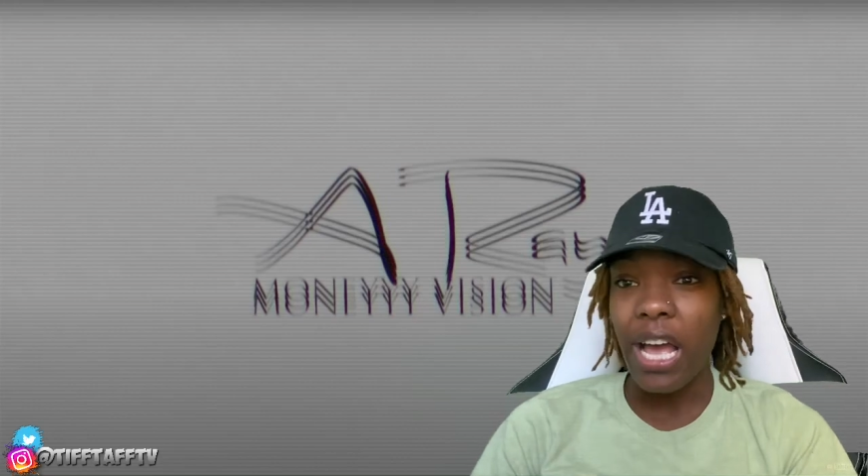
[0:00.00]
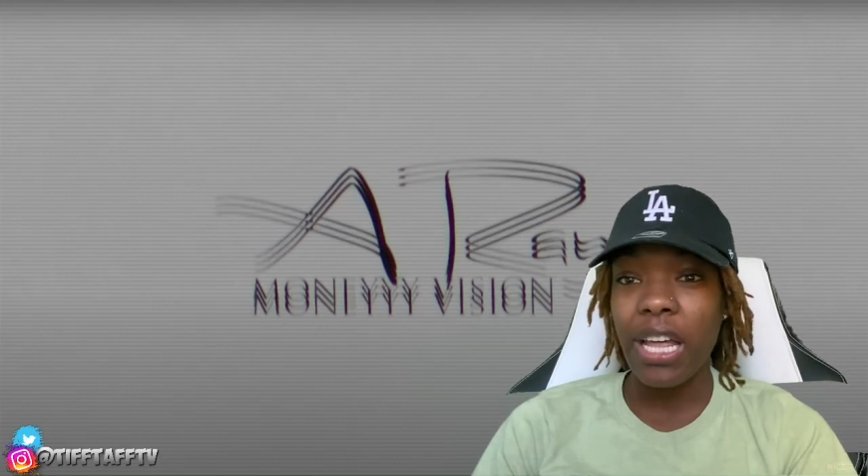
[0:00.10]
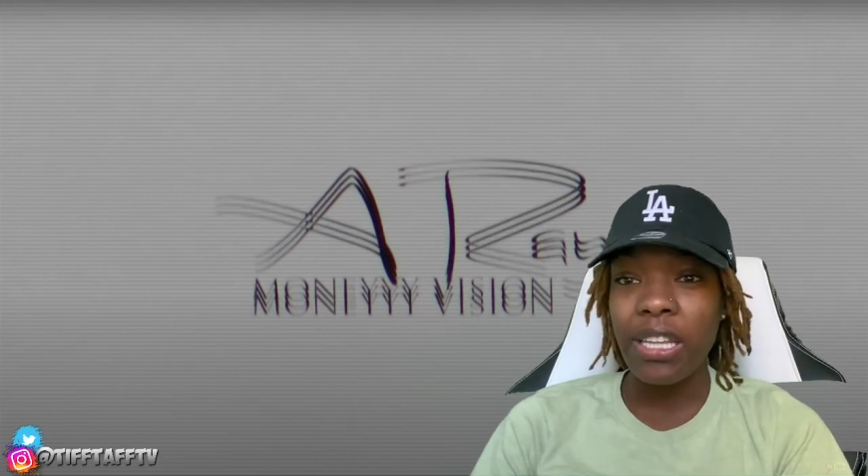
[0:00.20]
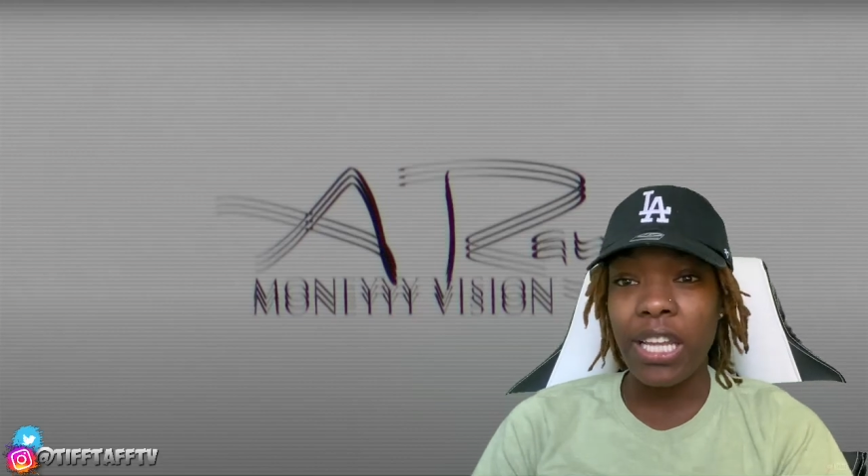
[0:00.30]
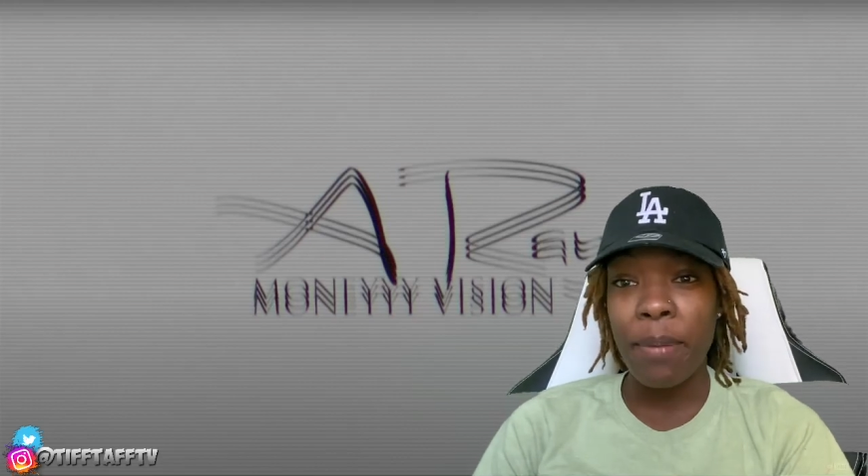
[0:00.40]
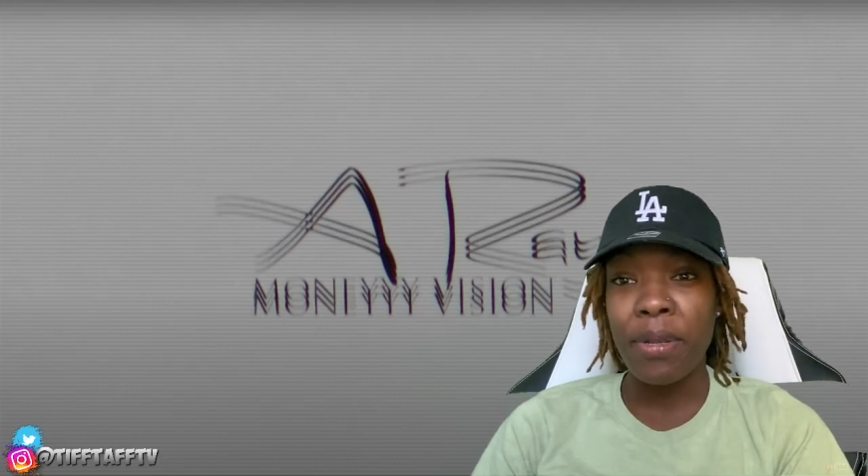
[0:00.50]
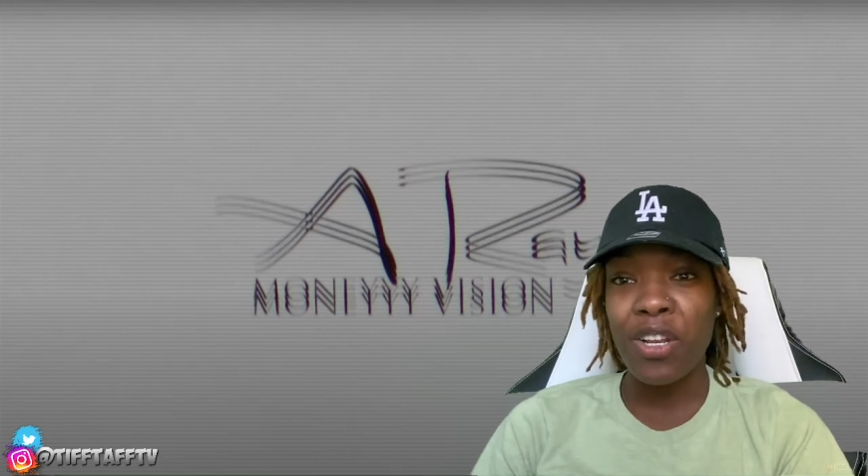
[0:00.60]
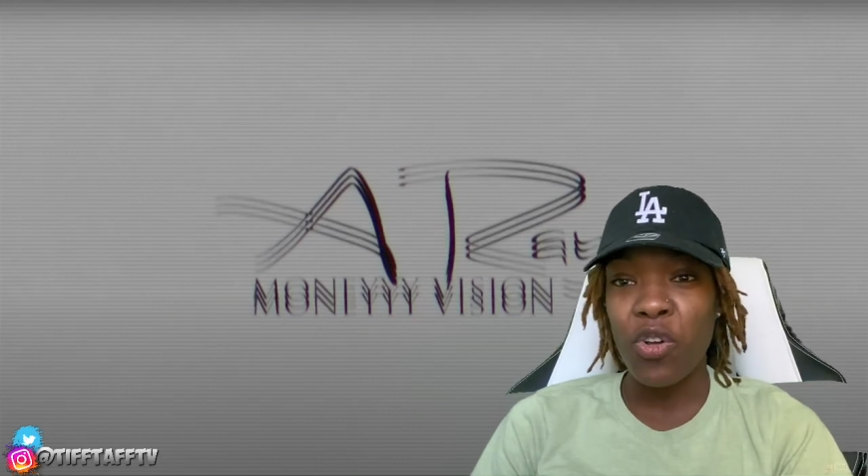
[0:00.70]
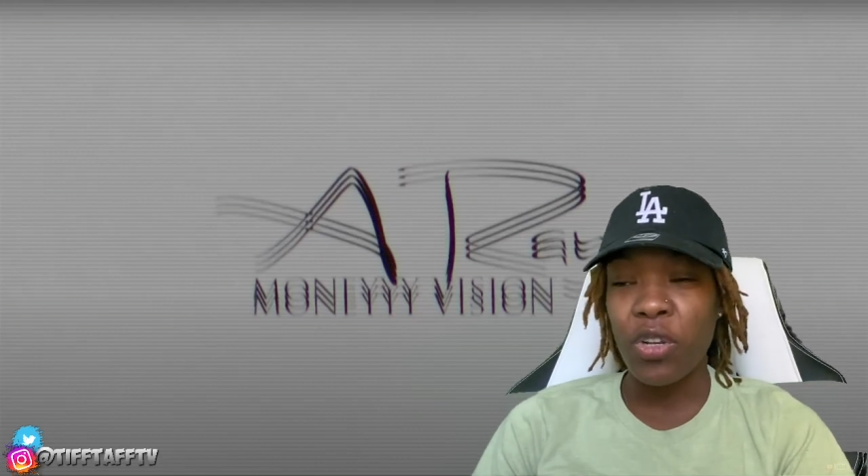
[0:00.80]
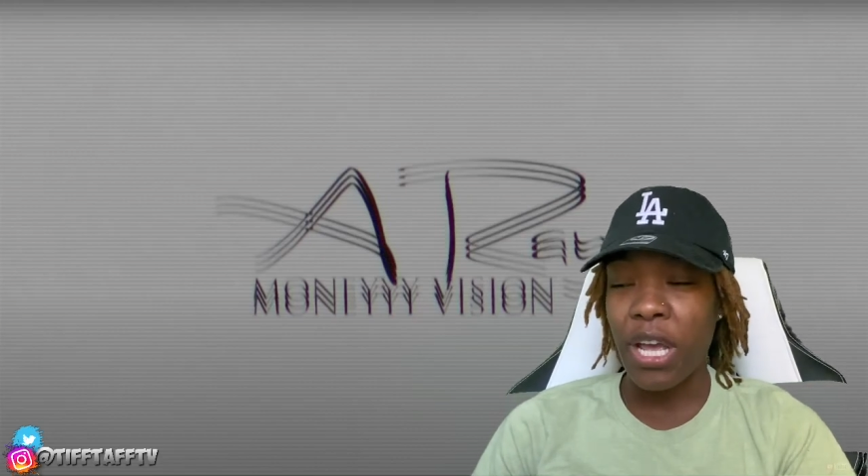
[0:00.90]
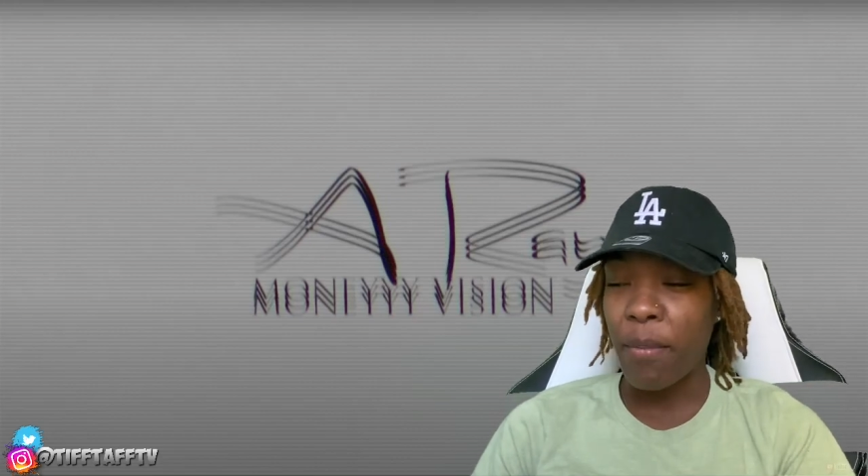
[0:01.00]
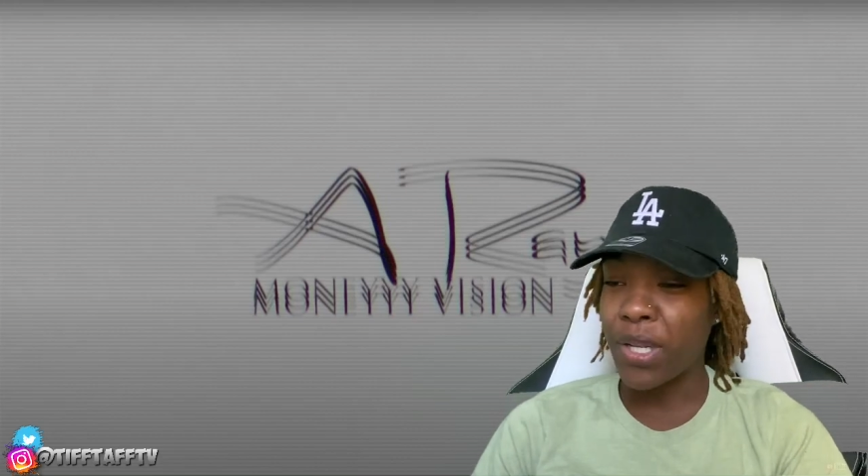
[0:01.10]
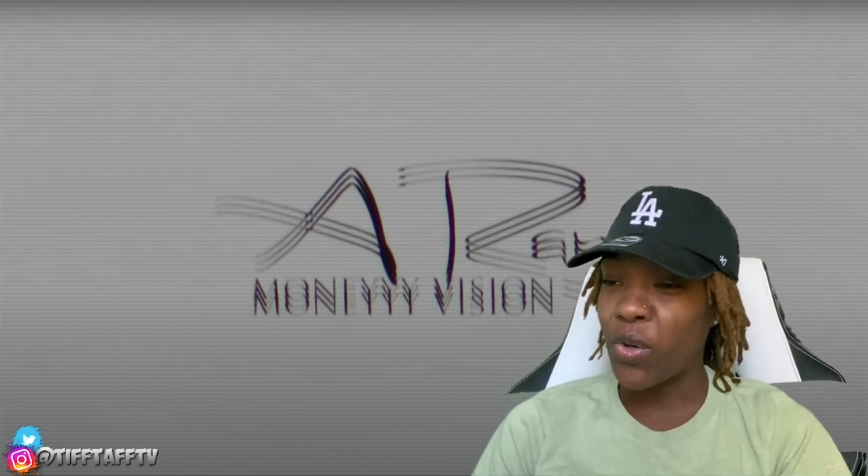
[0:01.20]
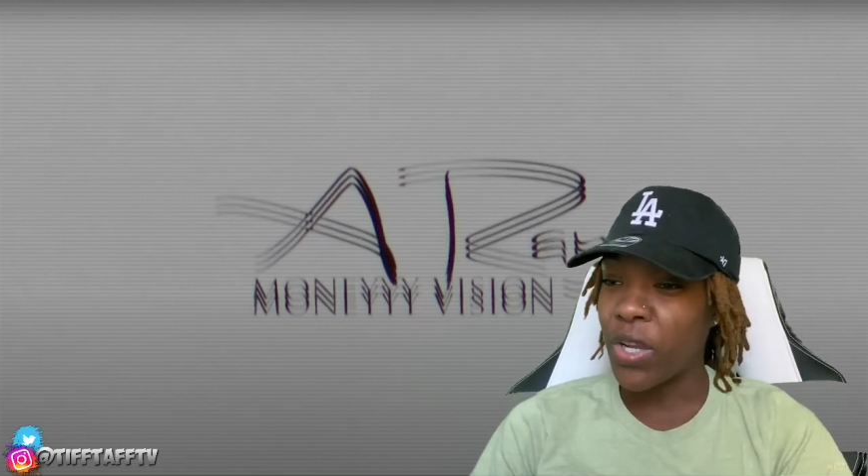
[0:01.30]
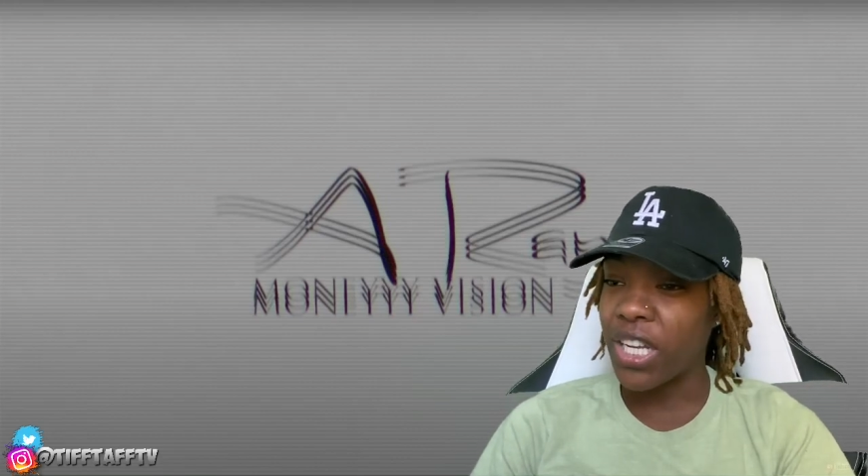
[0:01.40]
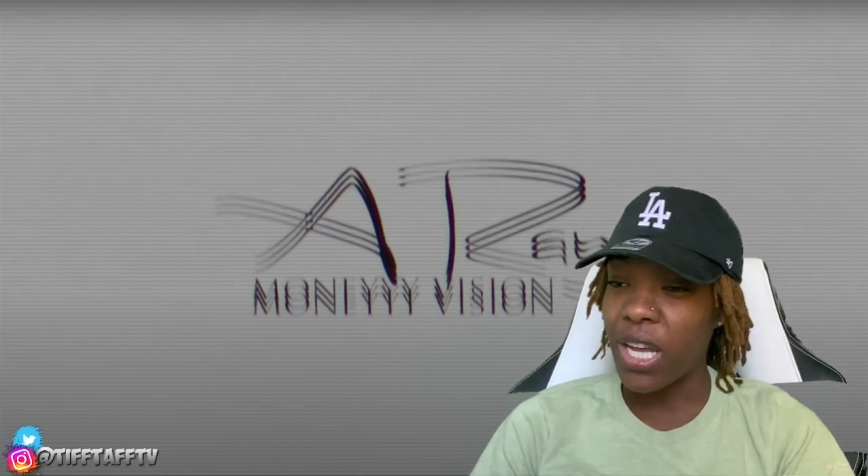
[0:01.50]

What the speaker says: Y'all let me know down below in the